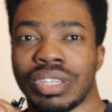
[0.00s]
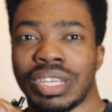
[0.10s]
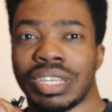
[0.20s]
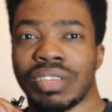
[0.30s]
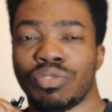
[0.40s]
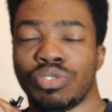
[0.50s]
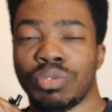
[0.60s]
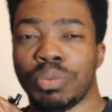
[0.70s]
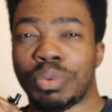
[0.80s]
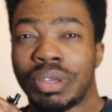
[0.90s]
it gives
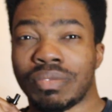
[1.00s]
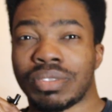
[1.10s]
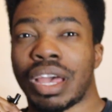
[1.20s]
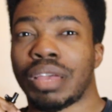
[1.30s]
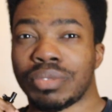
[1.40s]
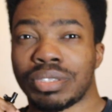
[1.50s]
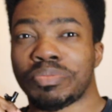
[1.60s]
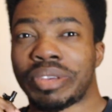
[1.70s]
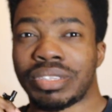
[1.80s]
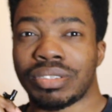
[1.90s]
you a bit of time and
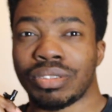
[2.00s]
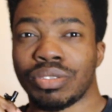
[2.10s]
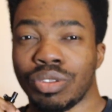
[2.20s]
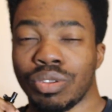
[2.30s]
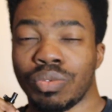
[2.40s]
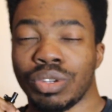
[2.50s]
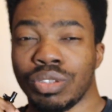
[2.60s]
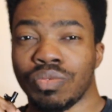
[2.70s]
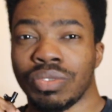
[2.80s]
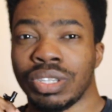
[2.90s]
space to know what
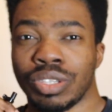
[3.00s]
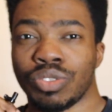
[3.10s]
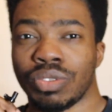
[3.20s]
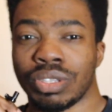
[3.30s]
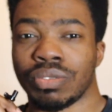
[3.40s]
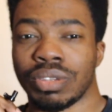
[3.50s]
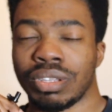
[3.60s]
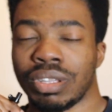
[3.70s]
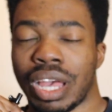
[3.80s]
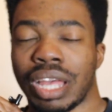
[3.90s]
you really enjoy
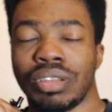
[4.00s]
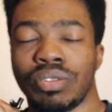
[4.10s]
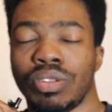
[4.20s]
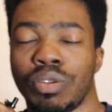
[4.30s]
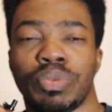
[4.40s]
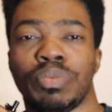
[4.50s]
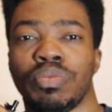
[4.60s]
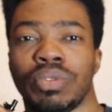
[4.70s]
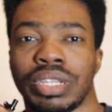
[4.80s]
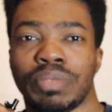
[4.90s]
doing. I know a lot of
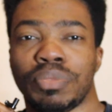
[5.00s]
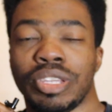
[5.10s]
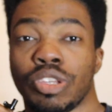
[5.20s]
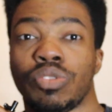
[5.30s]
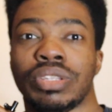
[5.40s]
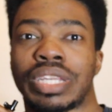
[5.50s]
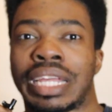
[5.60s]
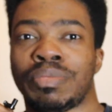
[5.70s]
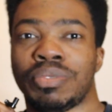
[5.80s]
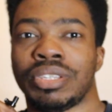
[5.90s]
people want to be good
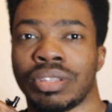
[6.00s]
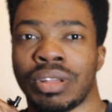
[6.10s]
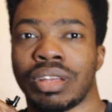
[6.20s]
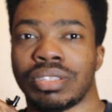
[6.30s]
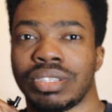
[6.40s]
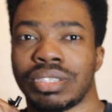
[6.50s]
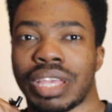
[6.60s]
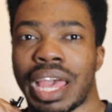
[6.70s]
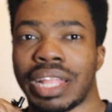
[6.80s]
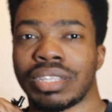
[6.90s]
at being an artist,
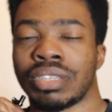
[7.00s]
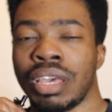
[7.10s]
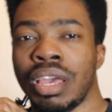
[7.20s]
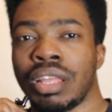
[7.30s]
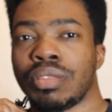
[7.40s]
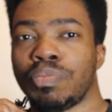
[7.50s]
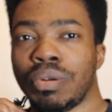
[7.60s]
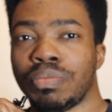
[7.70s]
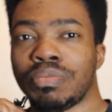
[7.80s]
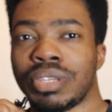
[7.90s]
and the
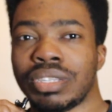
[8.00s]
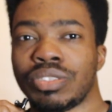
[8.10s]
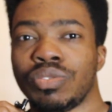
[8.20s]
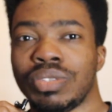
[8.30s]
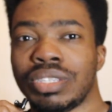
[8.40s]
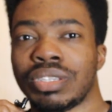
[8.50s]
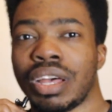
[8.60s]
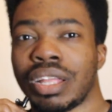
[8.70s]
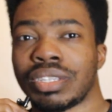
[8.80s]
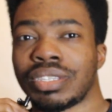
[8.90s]
problem is you need
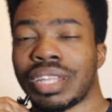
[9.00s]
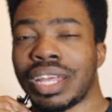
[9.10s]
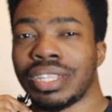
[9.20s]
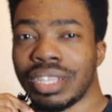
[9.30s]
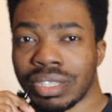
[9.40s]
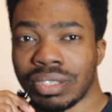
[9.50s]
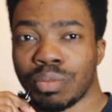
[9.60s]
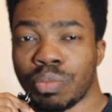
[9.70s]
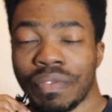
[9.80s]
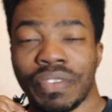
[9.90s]
to understand this.
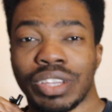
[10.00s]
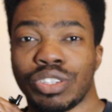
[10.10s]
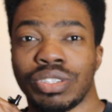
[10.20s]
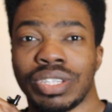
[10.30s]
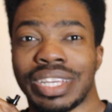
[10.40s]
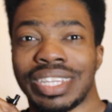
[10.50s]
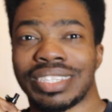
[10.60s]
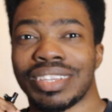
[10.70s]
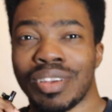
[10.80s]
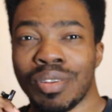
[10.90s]
Perfection is